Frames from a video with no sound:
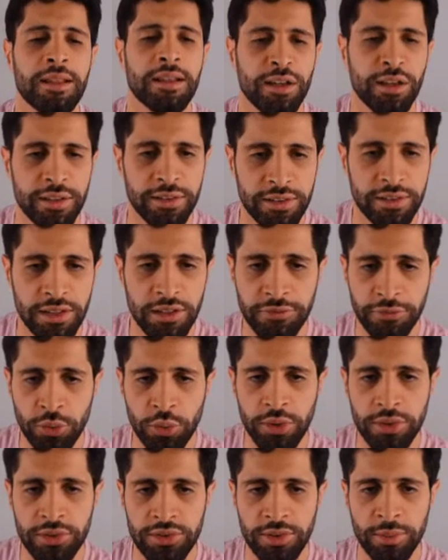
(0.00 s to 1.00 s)

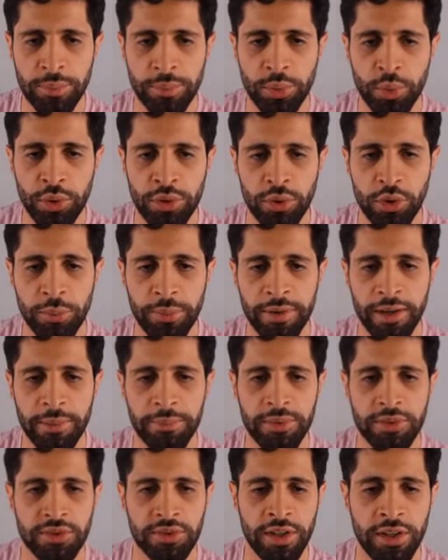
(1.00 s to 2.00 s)
d4 at some point, open
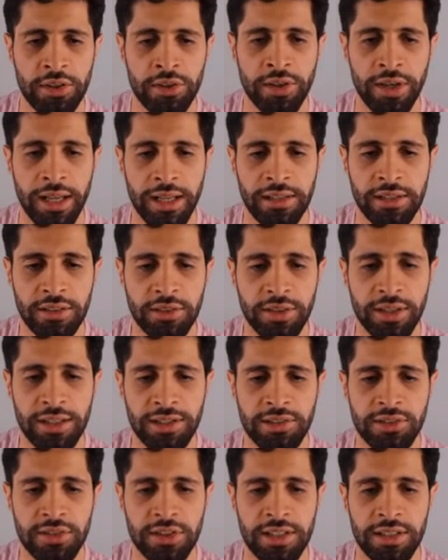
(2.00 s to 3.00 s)
up the center, and you
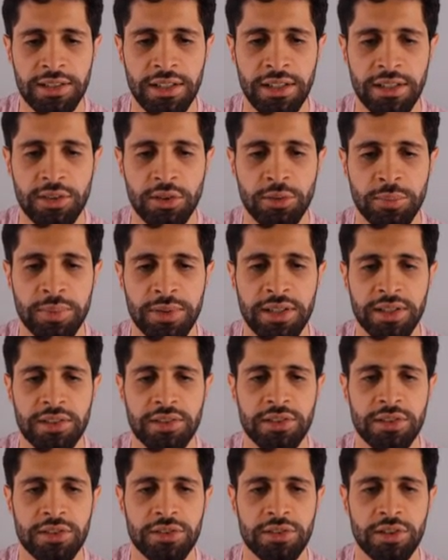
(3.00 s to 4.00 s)
can see that your
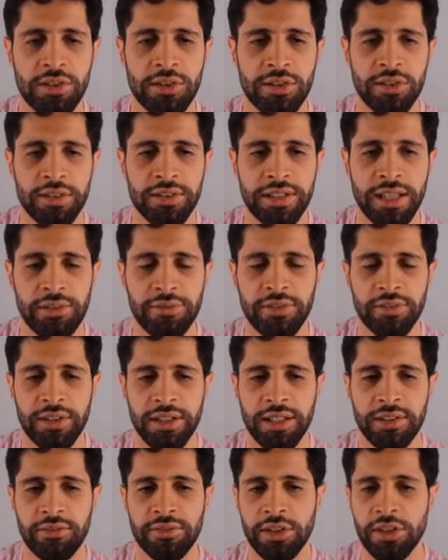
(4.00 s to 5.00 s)
pieces are
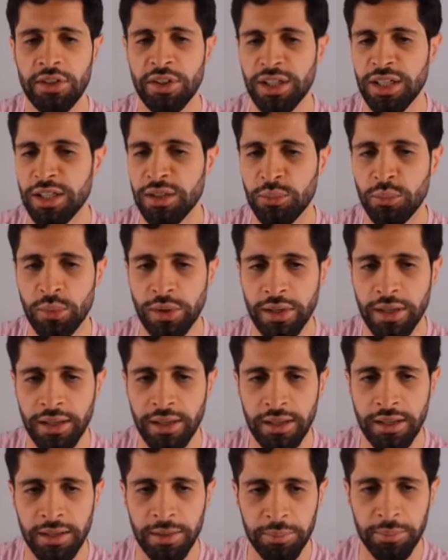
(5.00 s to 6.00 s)
definitely very
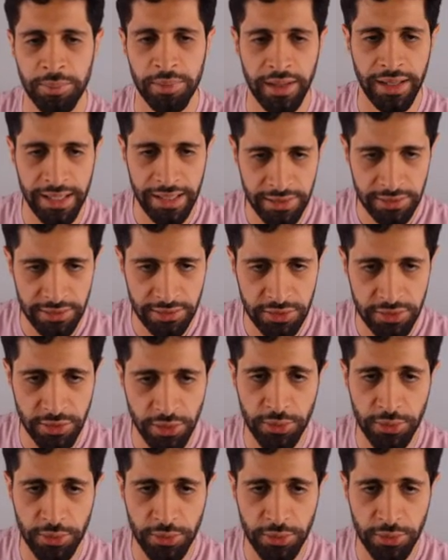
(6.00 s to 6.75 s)
well placed.